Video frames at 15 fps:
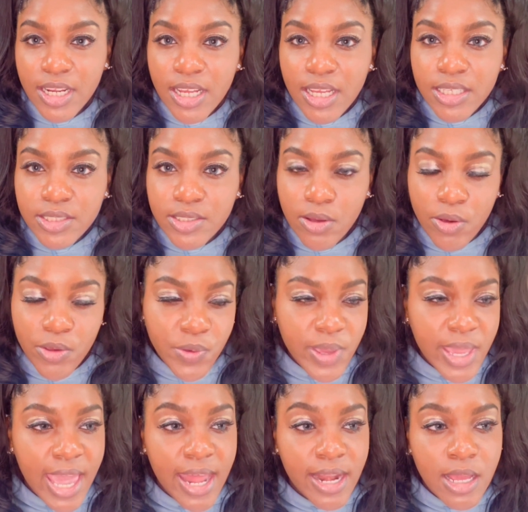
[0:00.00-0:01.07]
So you
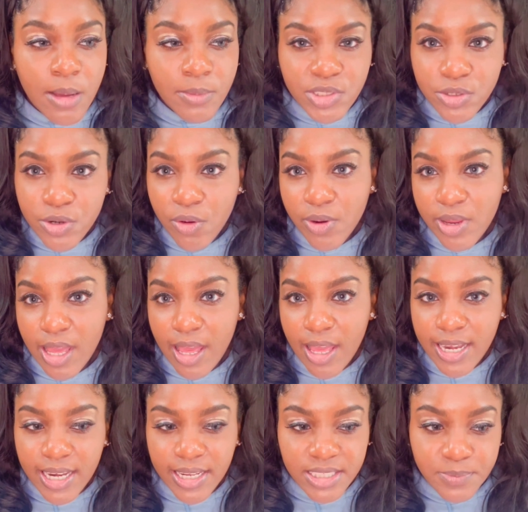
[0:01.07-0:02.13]
can't come to Korea
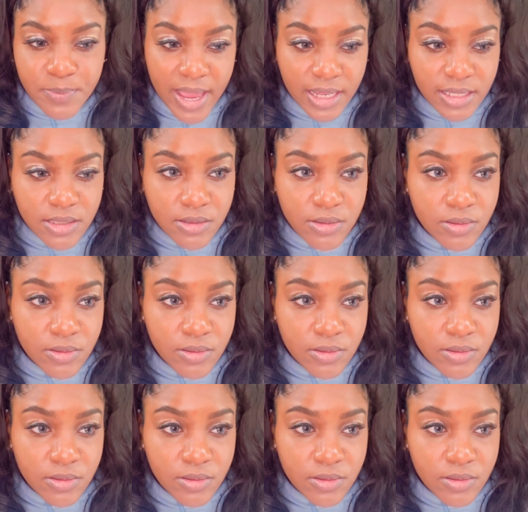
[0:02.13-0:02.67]
and expect